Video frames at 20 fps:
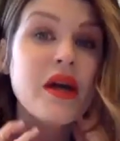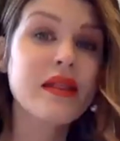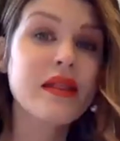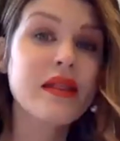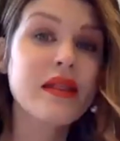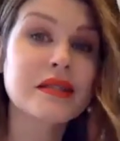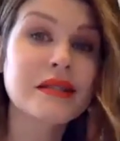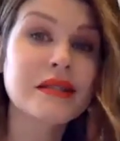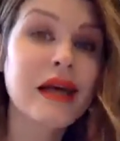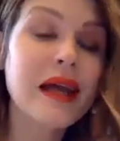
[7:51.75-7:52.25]

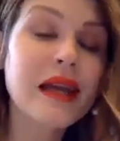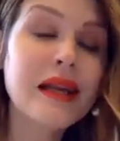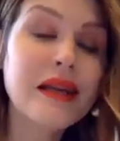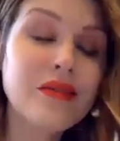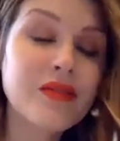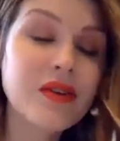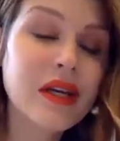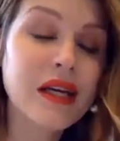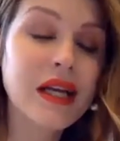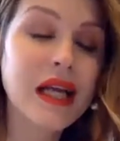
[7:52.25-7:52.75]
That's not
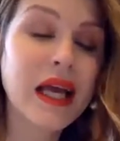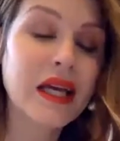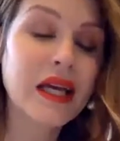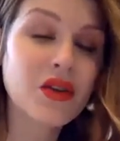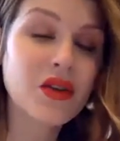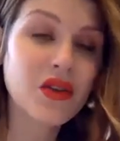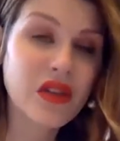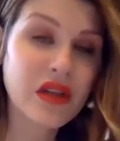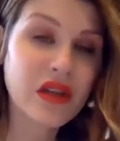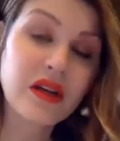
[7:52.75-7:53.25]
even an
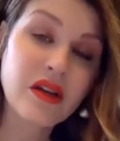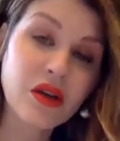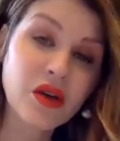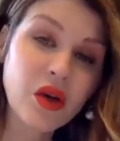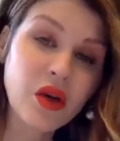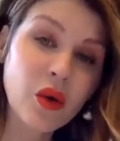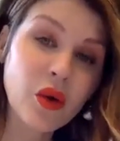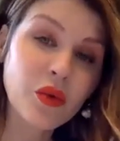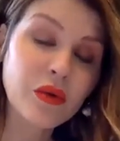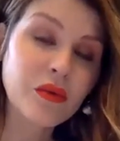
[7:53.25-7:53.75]
angle that
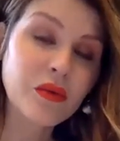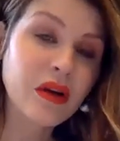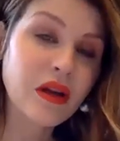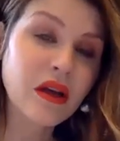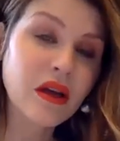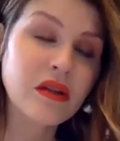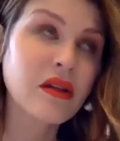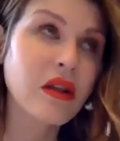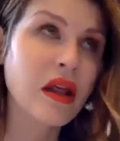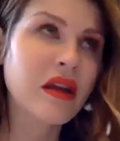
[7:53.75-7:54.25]
no one would
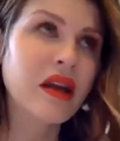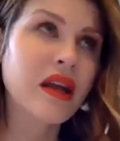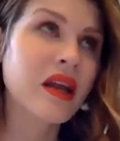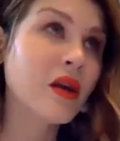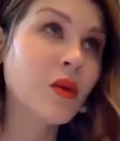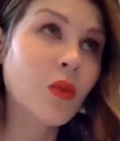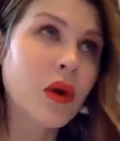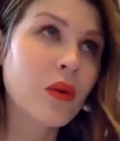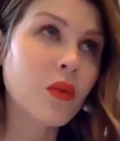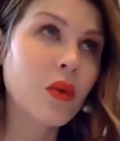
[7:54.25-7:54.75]
that
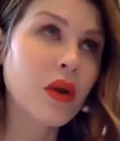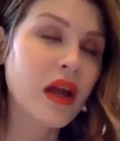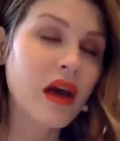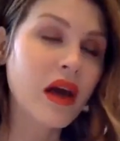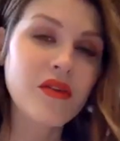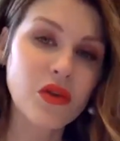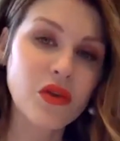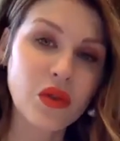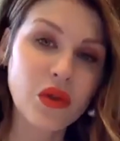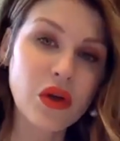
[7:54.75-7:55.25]
anyone would
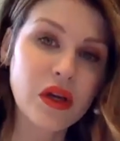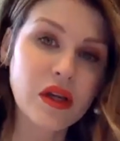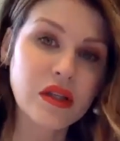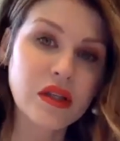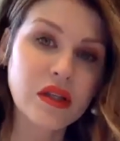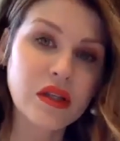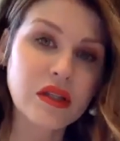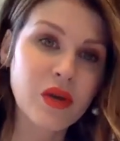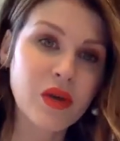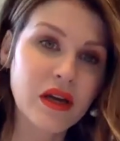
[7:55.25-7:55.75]
ever look at
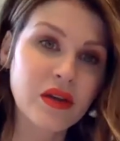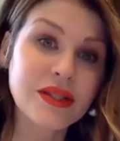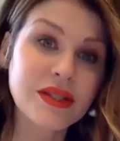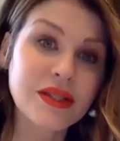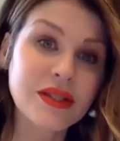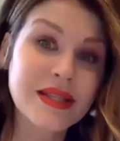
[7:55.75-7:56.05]
someone yeah. else